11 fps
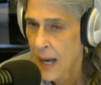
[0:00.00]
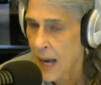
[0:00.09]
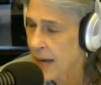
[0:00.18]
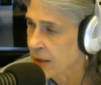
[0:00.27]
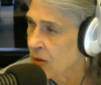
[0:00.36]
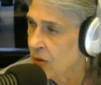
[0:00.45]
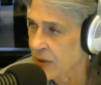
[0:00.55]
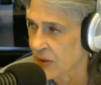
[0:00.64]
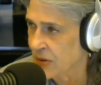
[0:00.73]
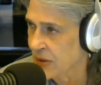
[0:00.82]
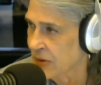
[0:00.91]
I know
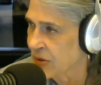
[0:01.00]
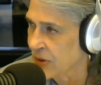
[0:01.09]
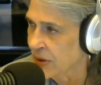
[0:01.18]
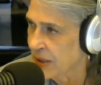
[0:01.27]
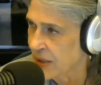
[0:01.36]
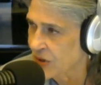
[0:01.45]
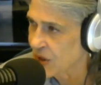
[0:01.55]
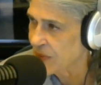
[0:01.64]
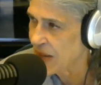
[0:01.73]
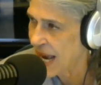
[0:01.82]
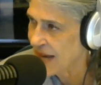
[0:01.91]
there's concern in
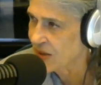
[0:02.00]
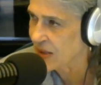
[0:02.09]
gymnastics